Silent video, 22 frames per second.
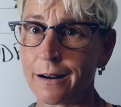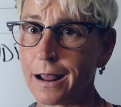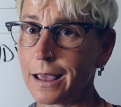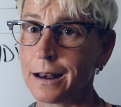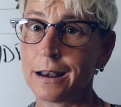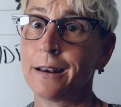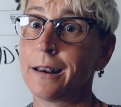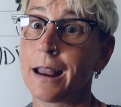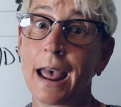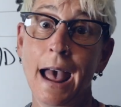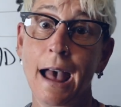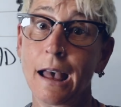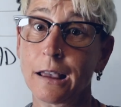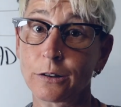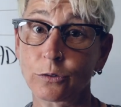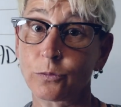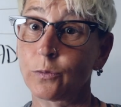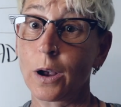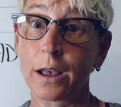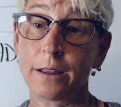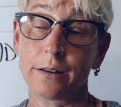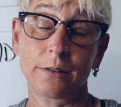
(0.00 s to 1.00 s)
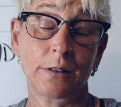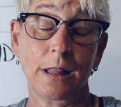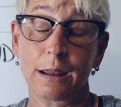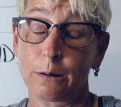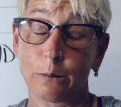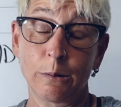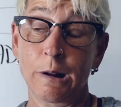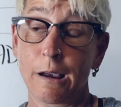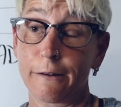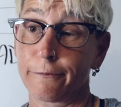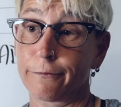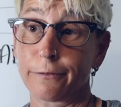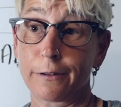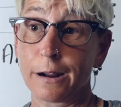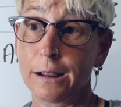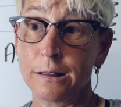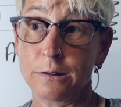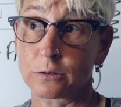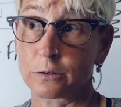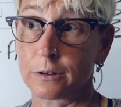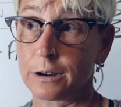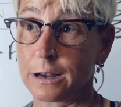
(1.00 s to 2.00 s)
I didn't ask for it, like we're not
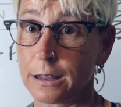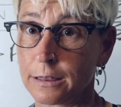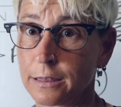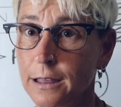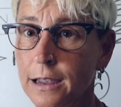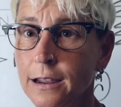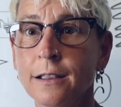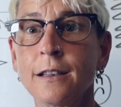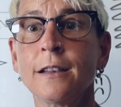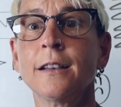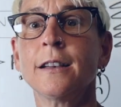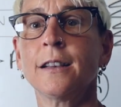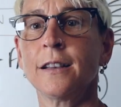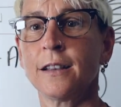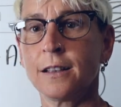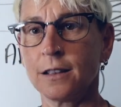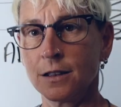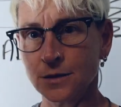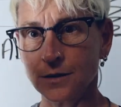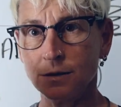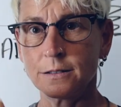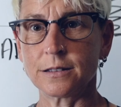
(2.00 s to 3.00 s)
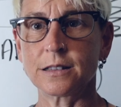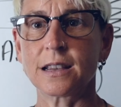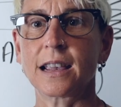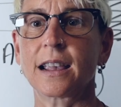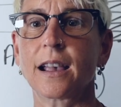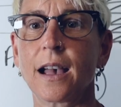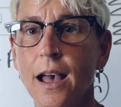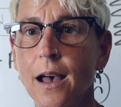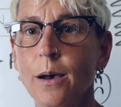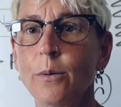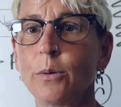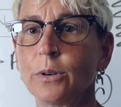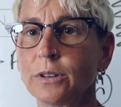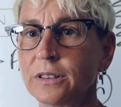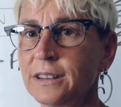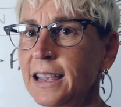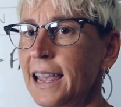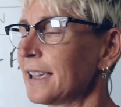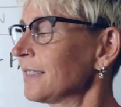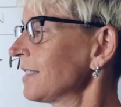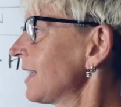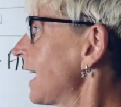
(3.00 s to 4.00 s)
friends or anything. So it's like, I will
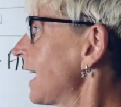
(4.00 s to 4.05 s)
take